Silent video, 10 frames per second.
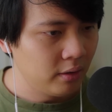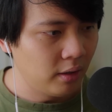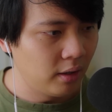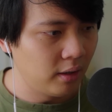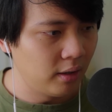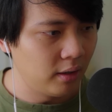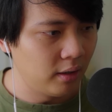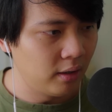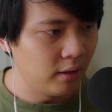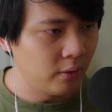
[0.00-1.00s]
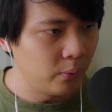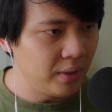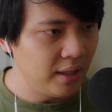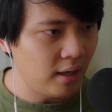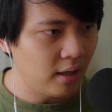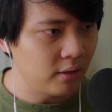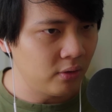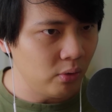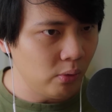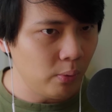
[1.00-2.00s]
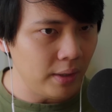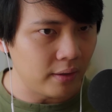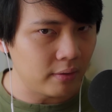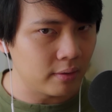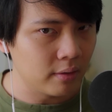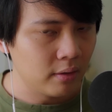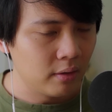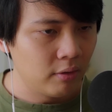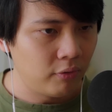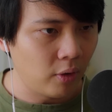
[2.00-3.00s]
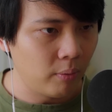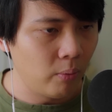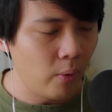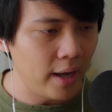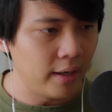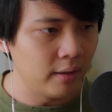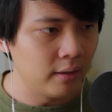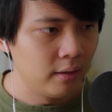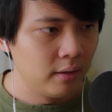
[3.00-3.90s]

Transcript: we are 2 weeks from when